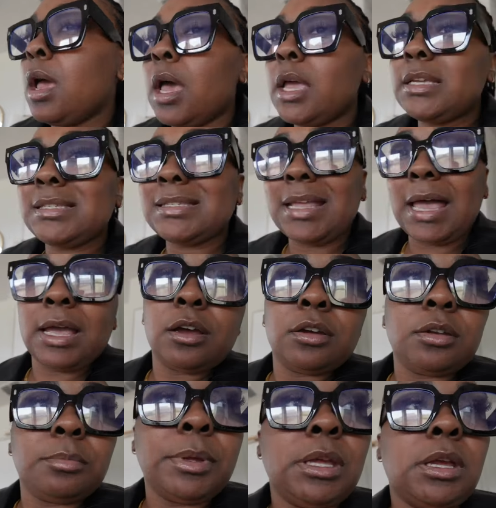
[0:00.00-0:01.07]
It's not
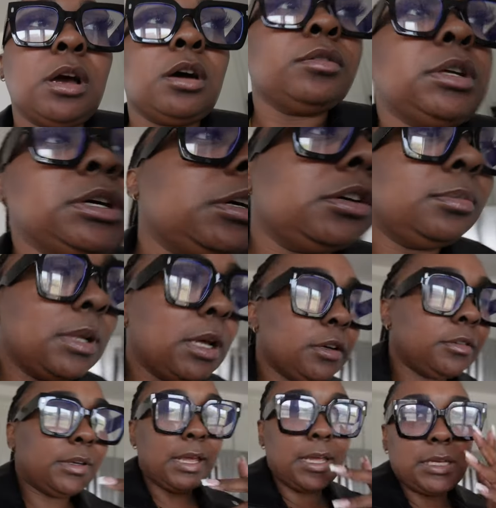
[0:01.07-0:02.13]
gonna be on an
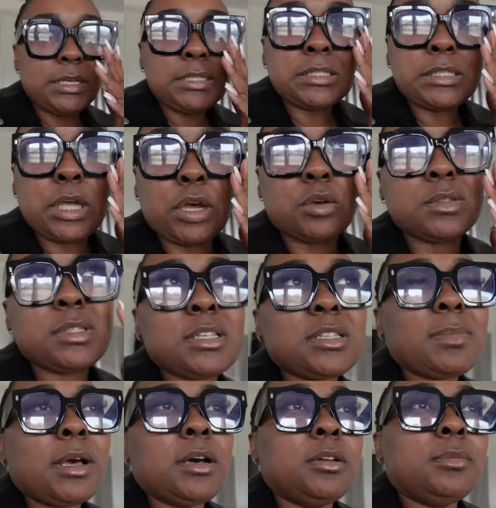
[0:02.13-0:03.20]
upload day. So since
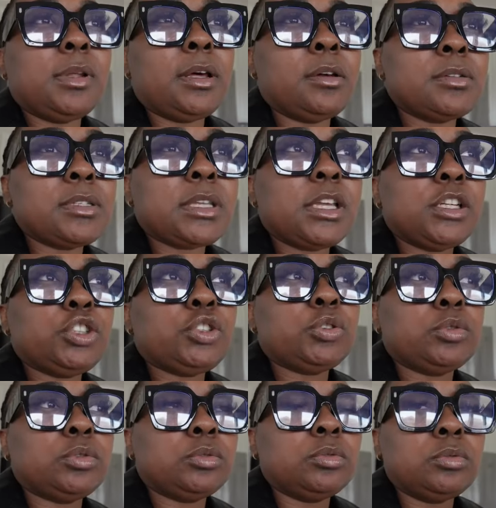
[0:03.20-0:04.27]
my upload
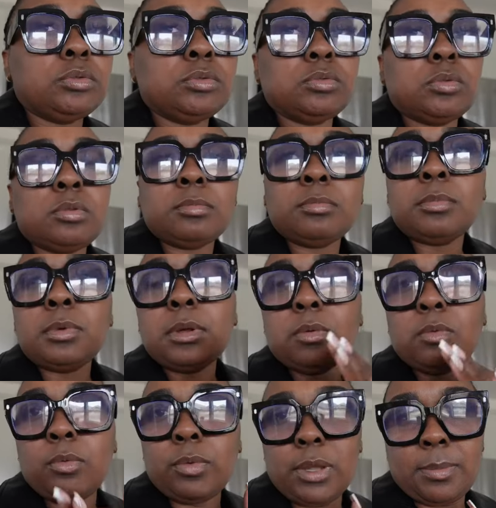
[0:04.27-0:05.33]
schedule,
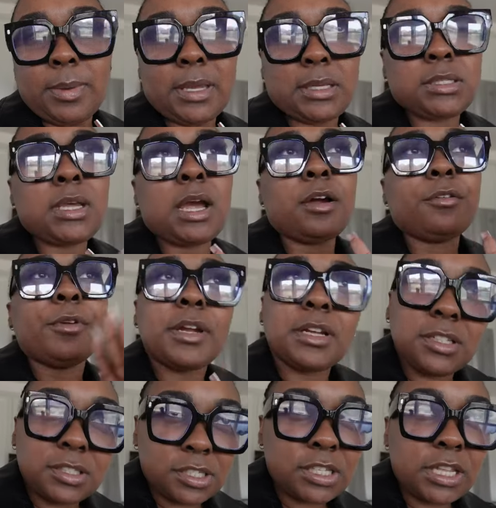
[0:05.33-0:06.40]
when we get back to our
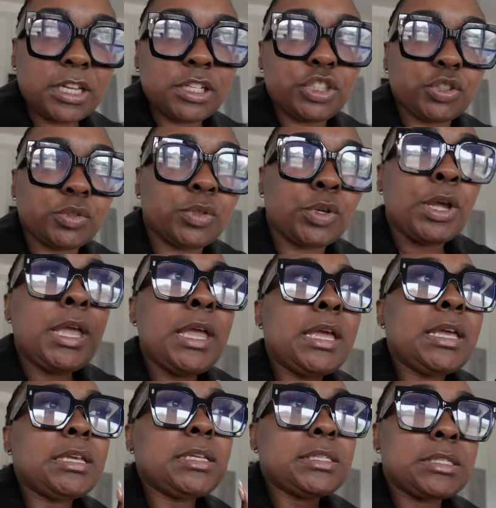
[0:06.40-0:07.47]
regular schedule,
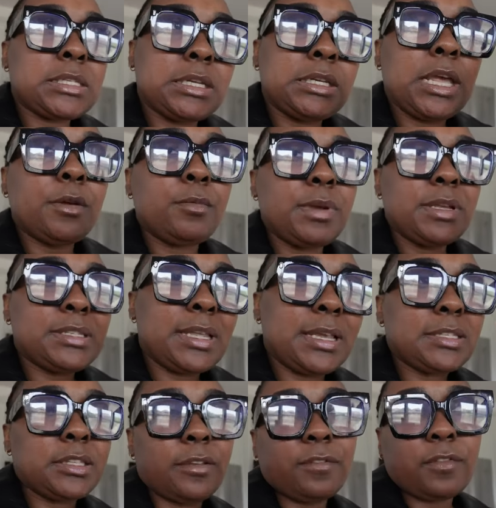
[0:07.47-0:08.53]
is Sunday,
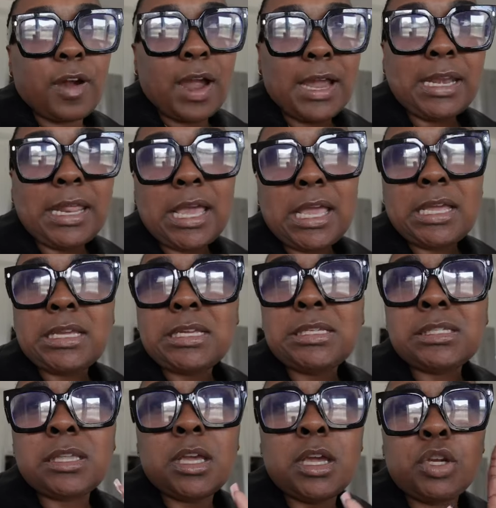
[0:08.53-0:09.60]
Wednesdays, and
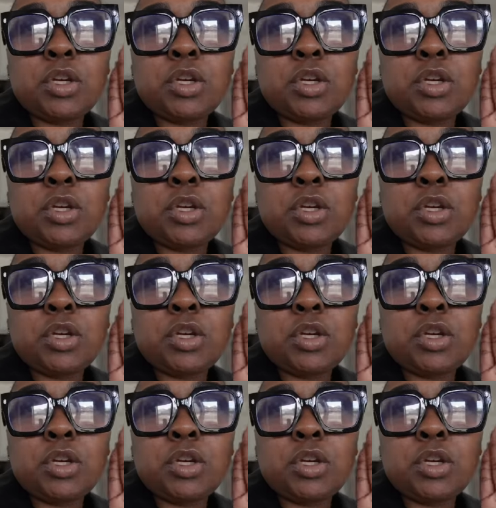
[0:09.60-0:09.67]
Fridays.